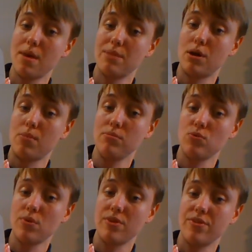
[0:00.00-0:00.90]
math
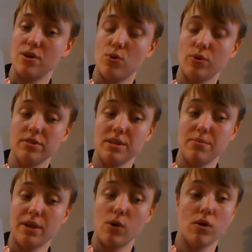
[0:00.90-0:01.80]
problems with an older
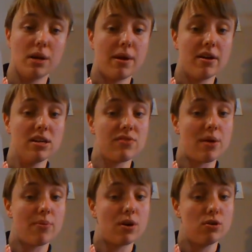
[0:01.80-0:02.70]
sibling or a parent,
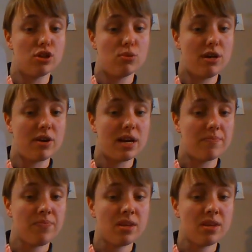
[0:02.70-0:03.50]
that would also be great.